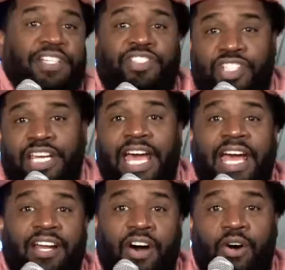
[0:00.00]
outfit
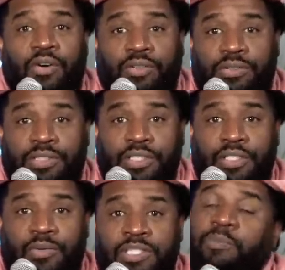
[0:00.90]
she had on
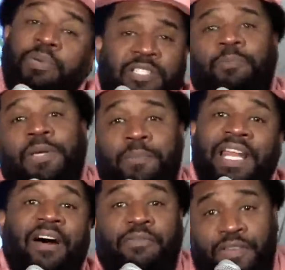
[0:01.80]
was a pussy
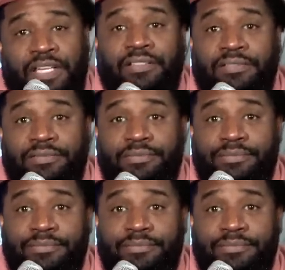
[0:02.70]
peeping outfit.